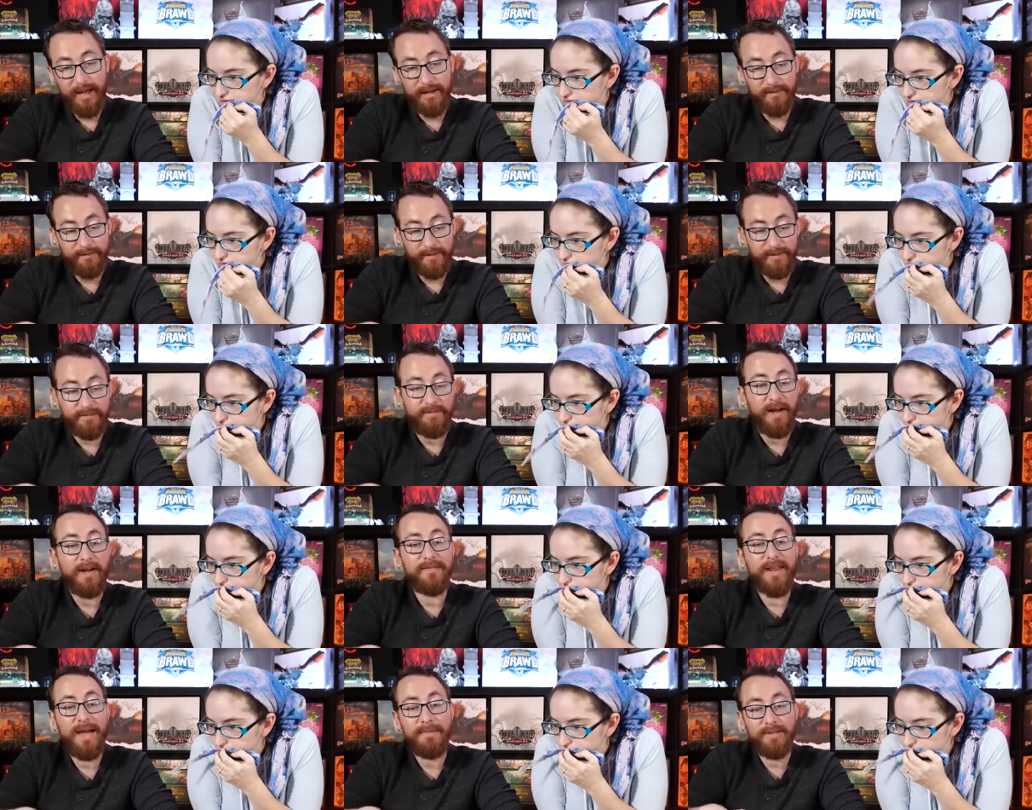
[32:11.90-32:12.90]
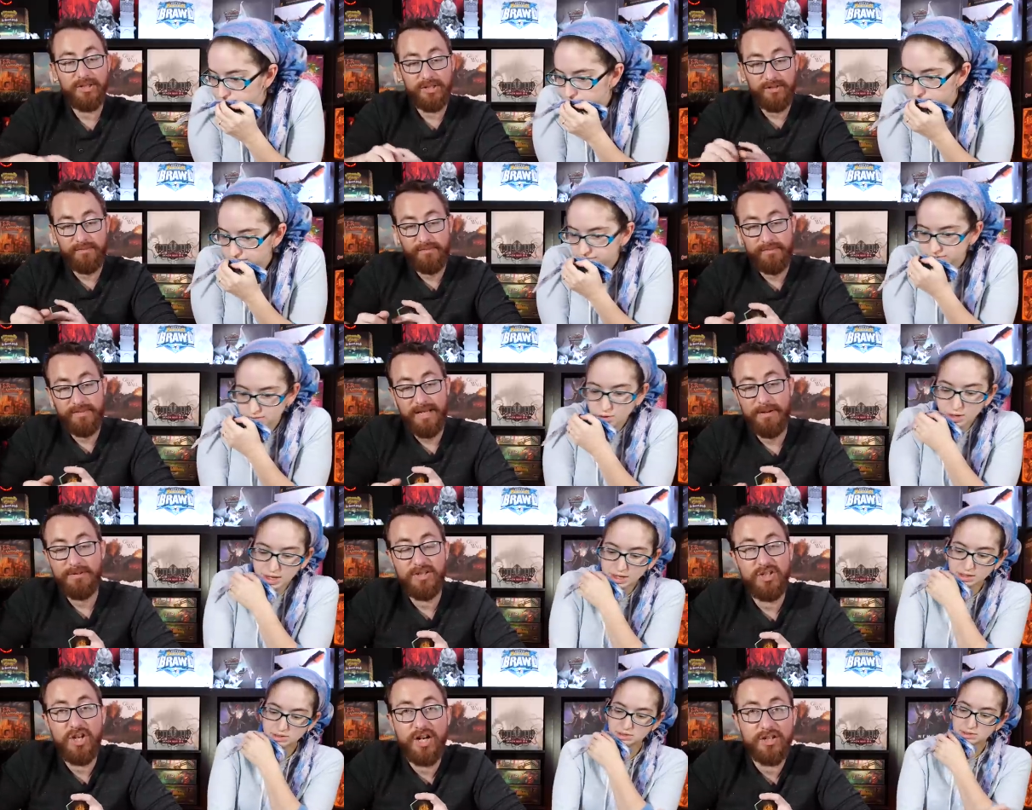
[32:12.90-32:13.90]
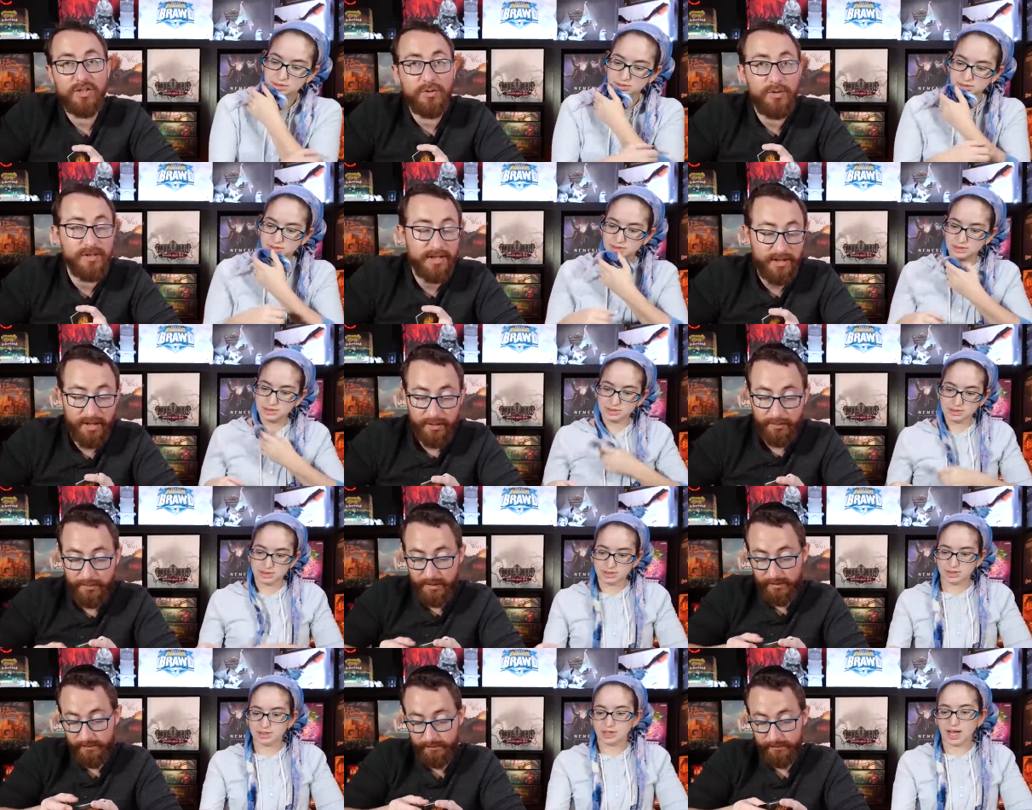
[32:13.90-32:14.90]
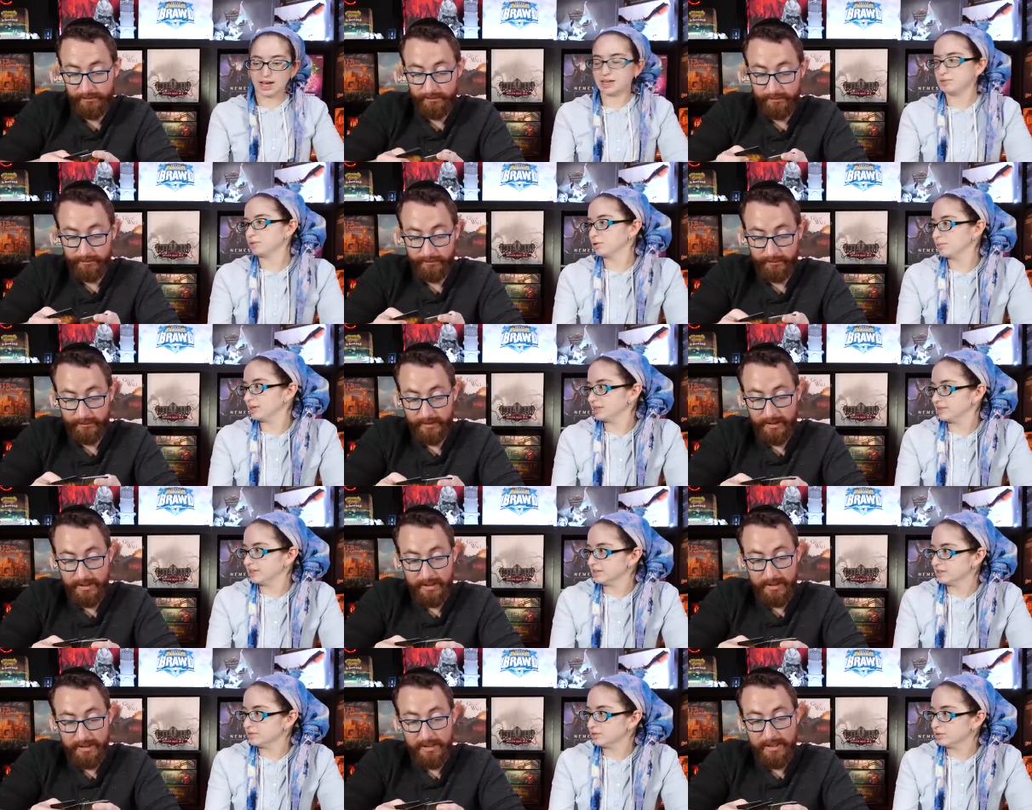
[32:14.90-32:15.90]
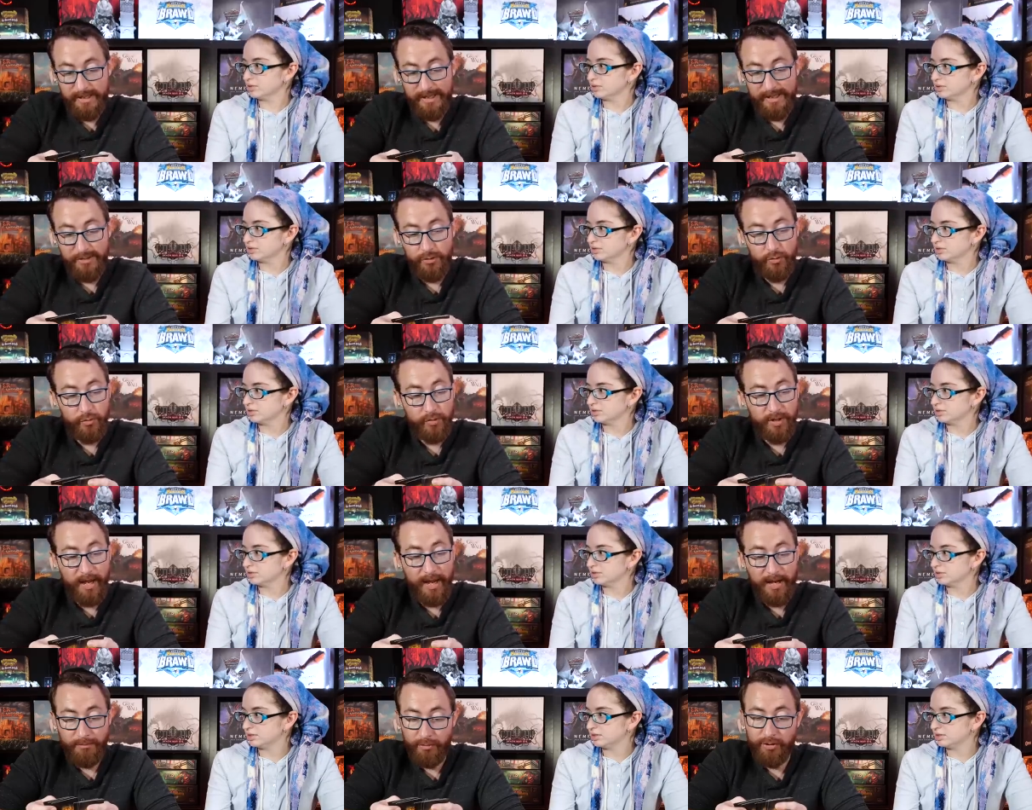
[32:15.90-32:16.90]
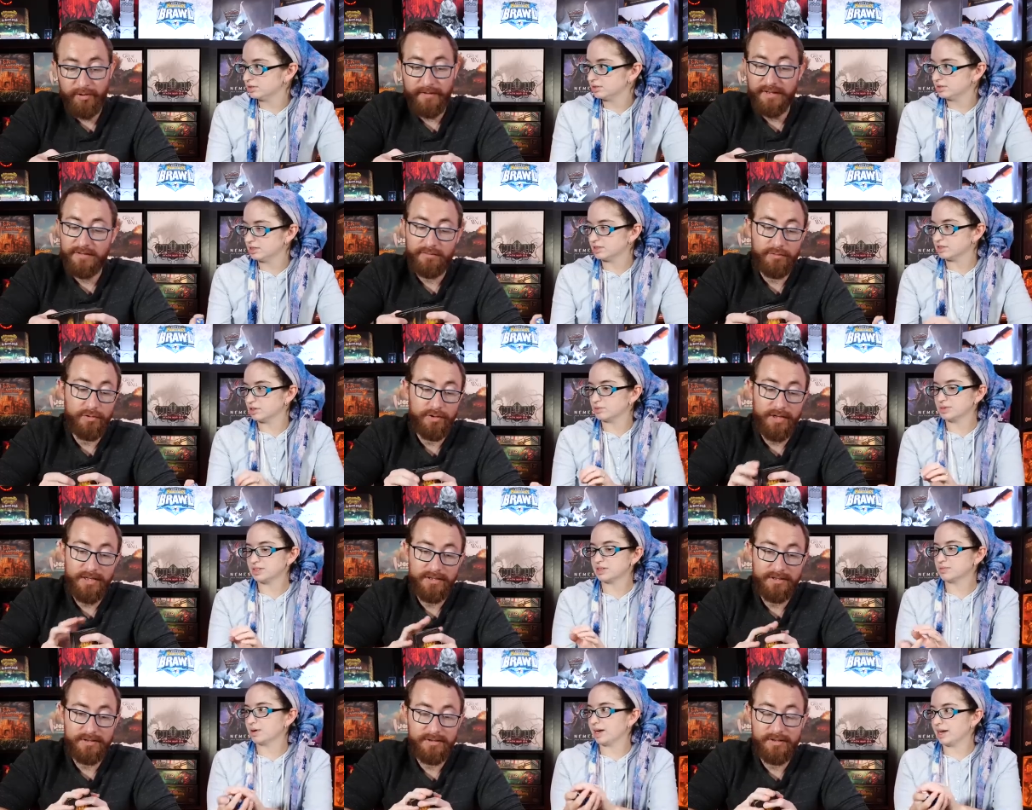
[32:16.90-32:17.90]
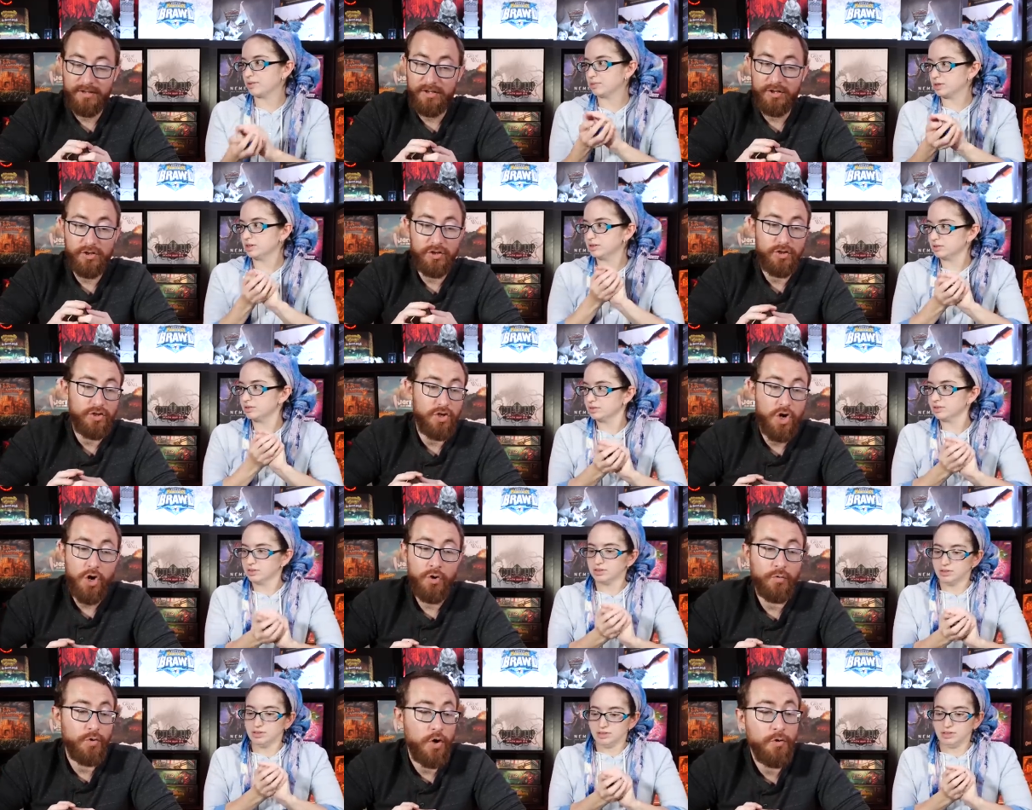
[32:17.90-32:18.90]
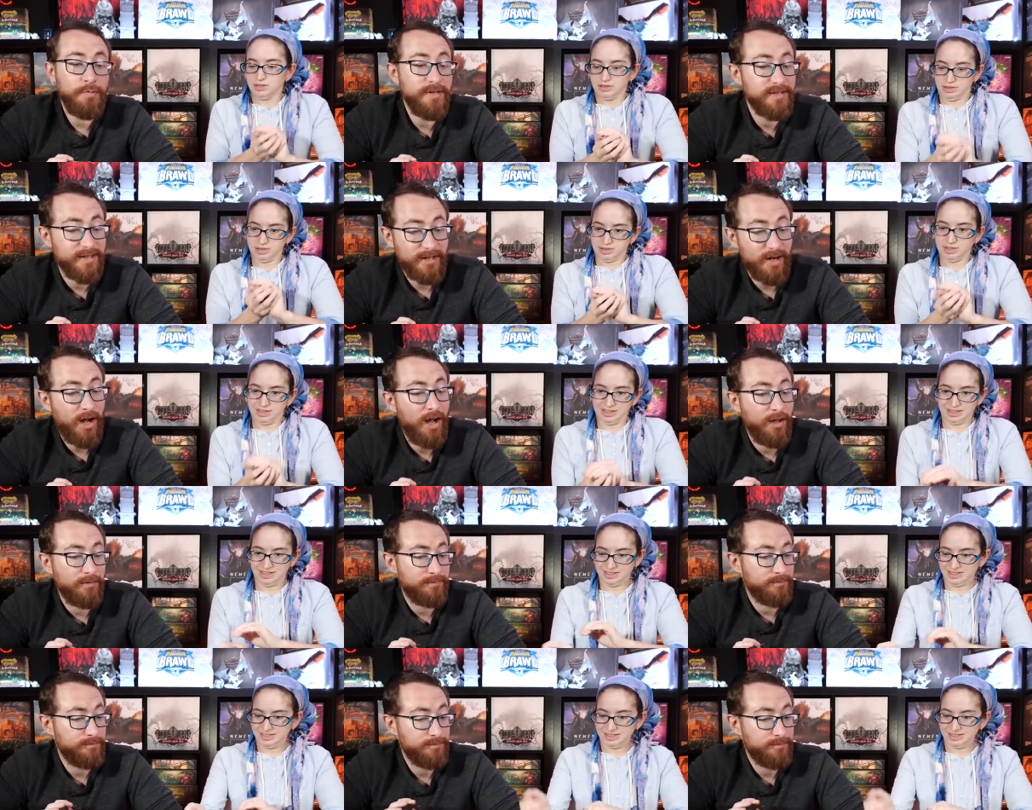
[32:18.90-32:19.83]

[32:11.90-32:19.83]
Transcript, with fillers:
Speaker 1: I inflict five damage. Okay. That was not as cool as I thought it would be.
Speaker 2: I can roll my defensive roll.
Speaker 1: You can roll your defensive roll. Is there a reason yes. why I wouldn't? No, no reason at all.